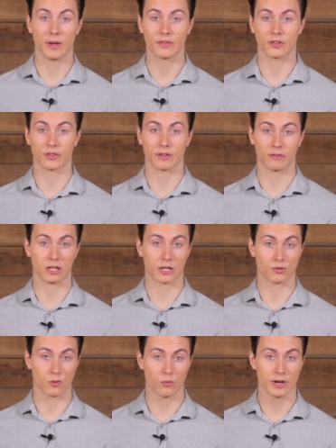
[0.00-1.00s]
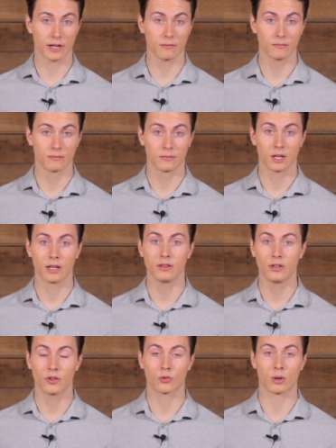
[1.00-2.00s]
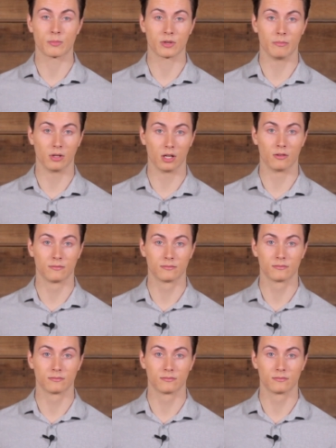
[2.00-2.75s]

basics of electrowinning in the description below.